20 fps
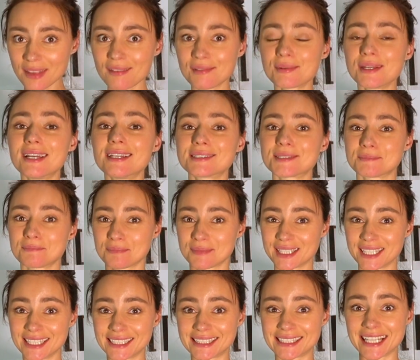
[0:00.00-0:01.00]
yes,
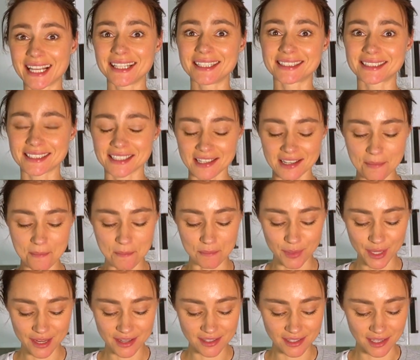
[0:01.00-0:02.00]
it tastes
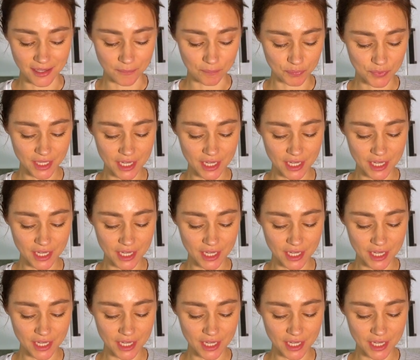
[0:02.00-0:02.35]
amazing.